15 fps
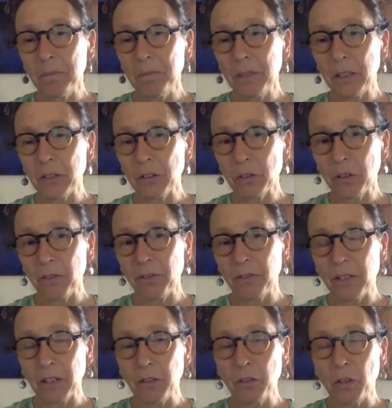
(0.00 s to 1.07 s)
sort of
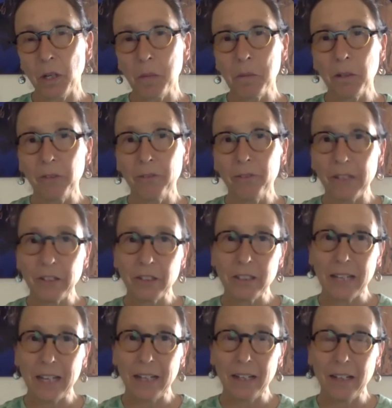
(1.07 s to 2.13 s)
the normal
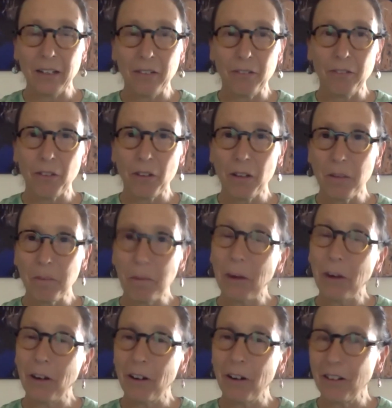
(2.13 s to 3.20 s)
vegetative
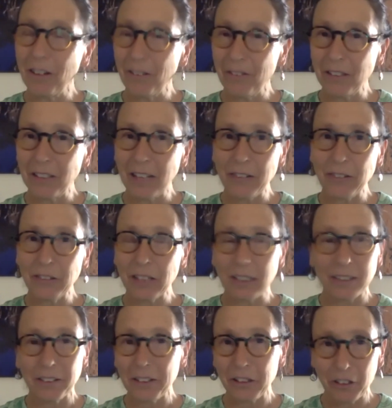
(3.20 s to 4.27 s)
part of the life
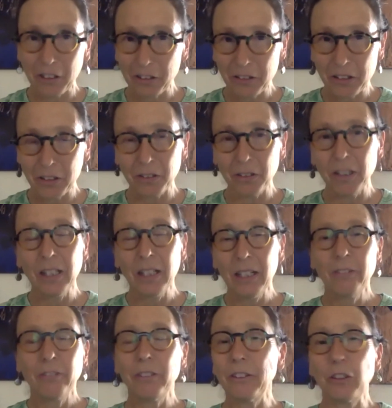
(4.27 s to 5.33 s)
cycle. There are no
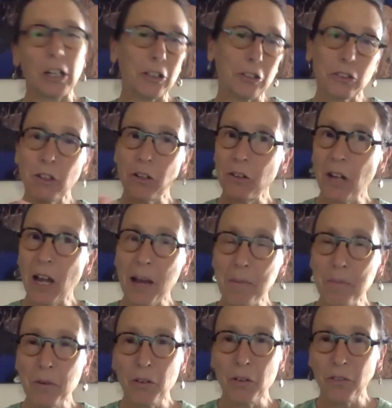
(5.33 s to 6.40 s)
flagella, so they're not
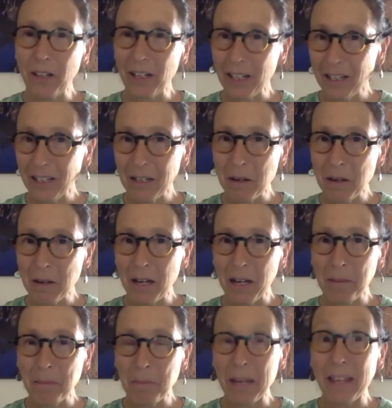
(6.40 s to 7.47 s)
moving
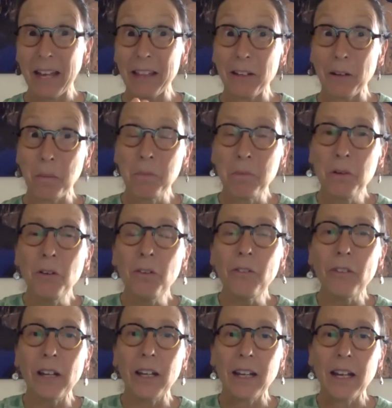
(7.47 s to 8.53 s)
by that. They're
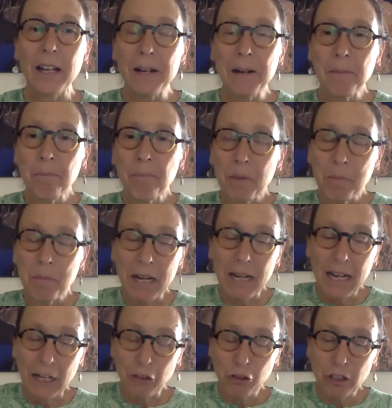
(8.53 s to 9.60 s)
moving by
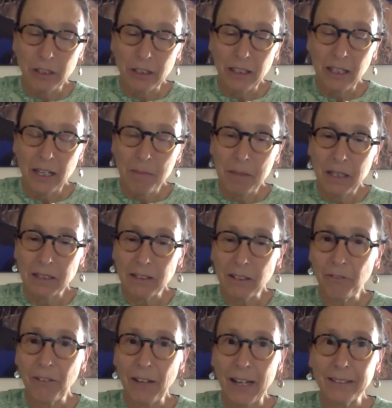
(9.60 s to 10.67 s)
actually, I mean, it's a
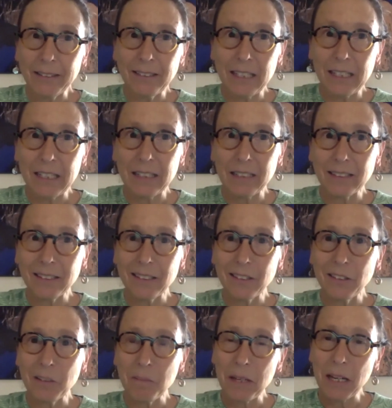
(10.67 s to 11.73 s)
fascinating
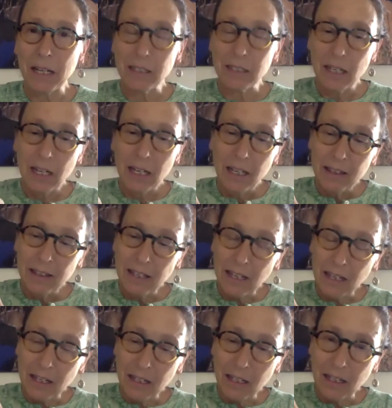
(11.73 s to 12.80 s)
system that
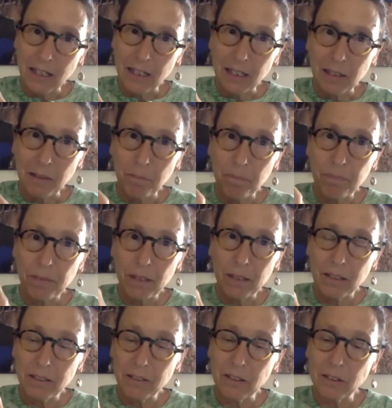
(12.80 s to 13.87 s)
they
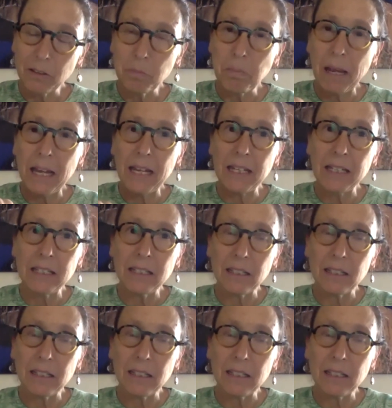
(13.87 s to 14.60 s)
suspend